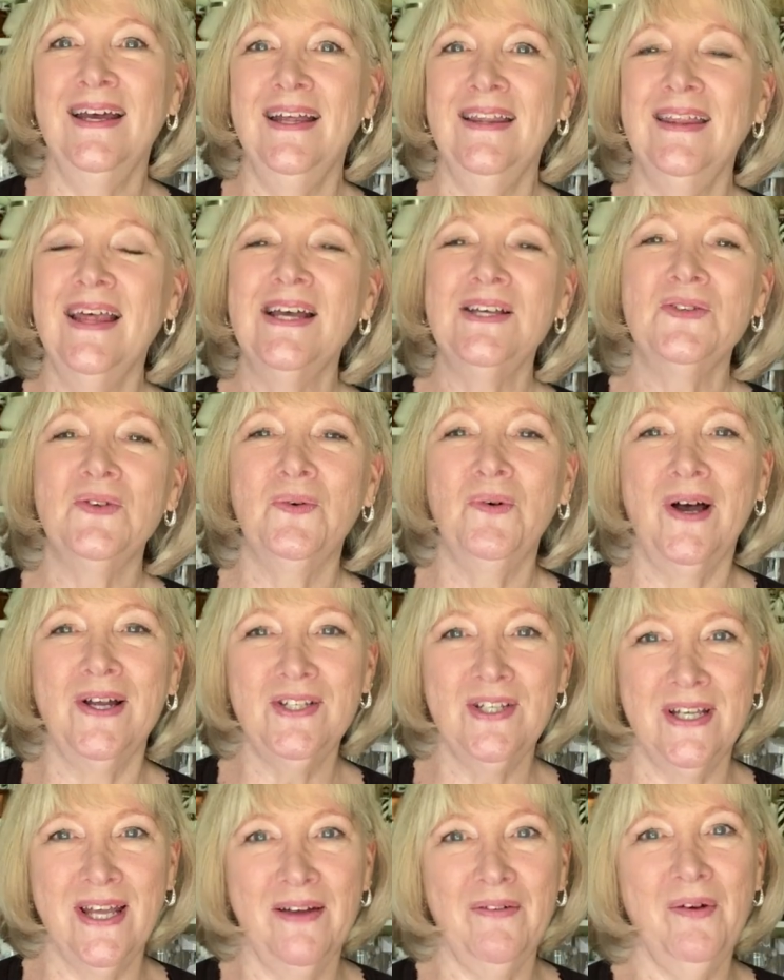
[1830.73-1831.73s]
Thanks for
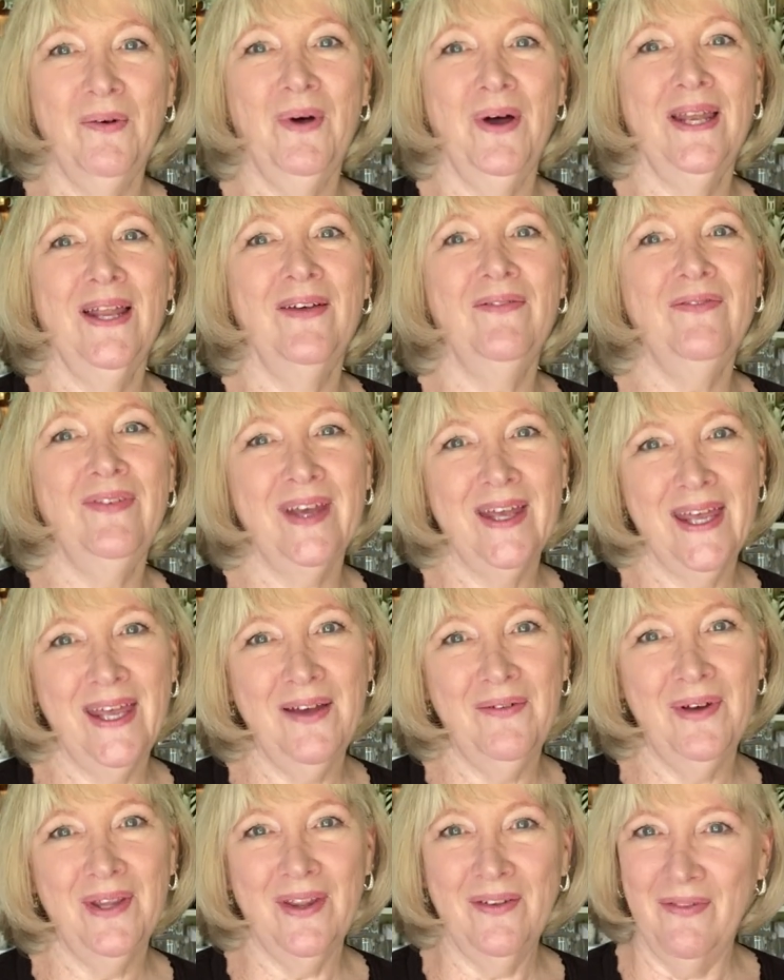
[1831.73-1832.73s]
watching everyone. I'm
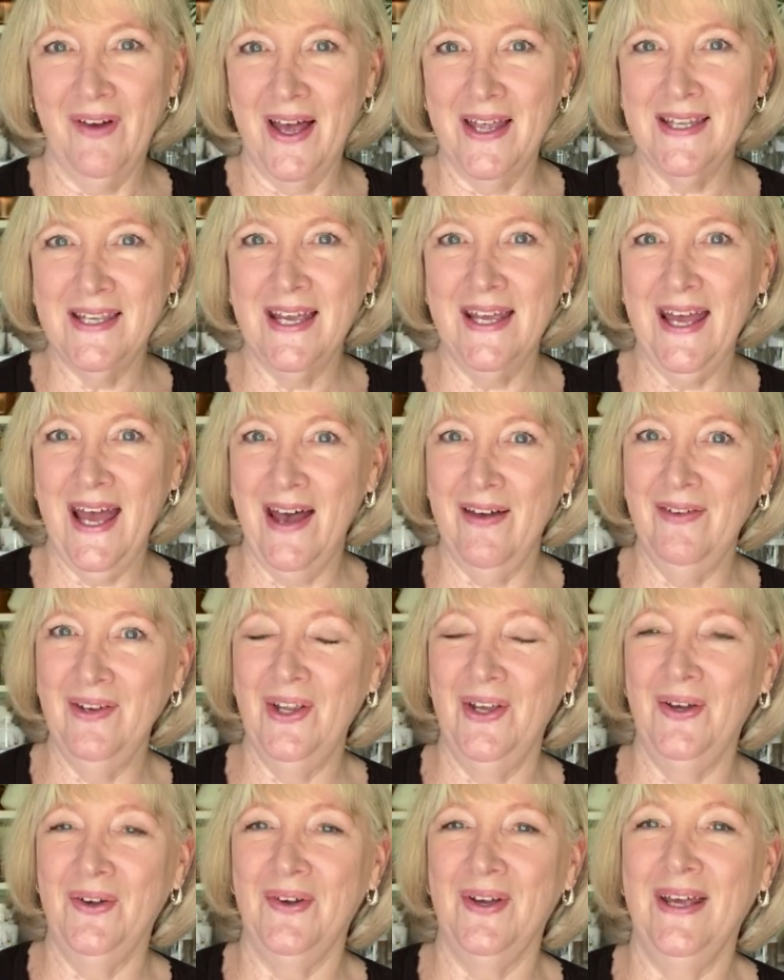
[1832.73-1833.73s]
Vickie with Avante
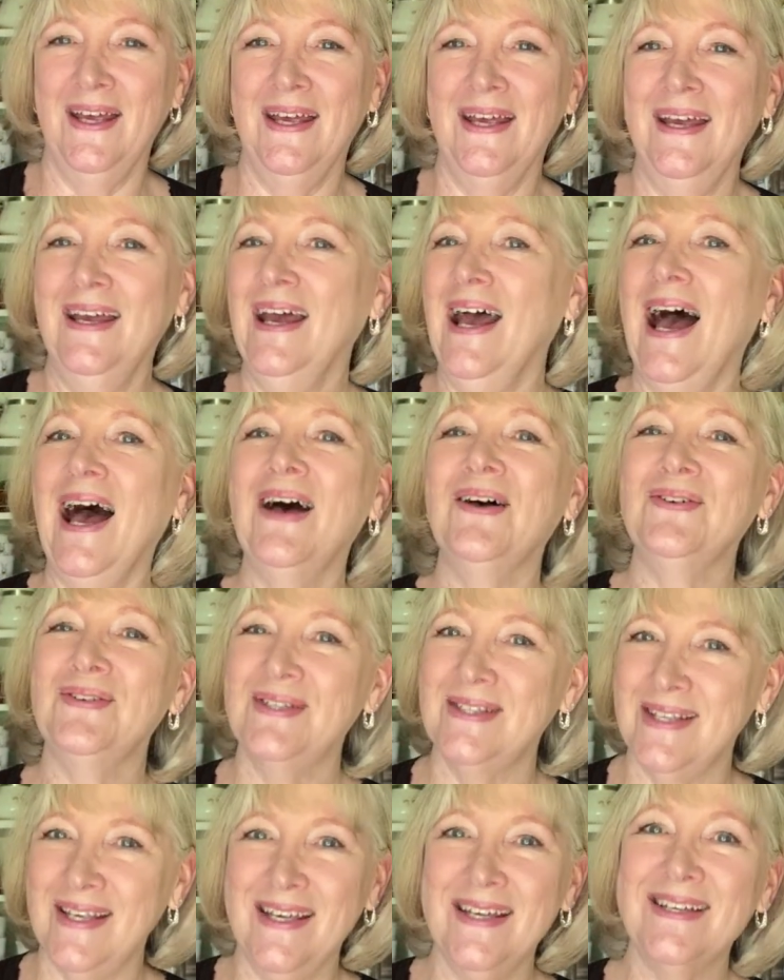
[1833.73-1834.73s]
Avenue. I'll
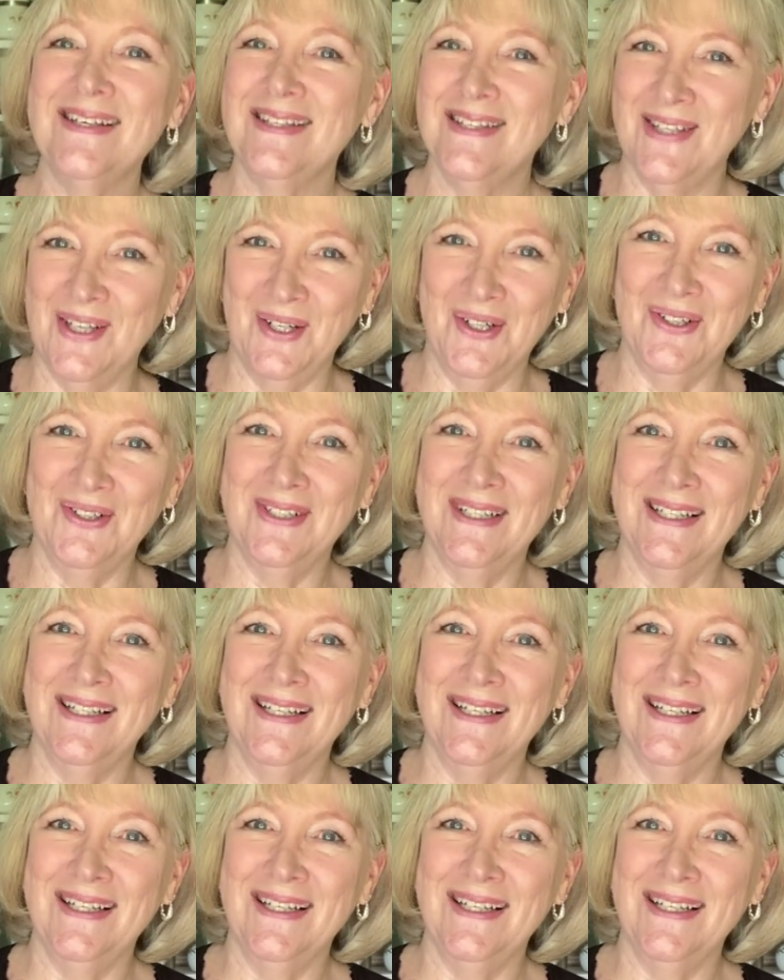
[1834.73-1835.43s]
see you soon.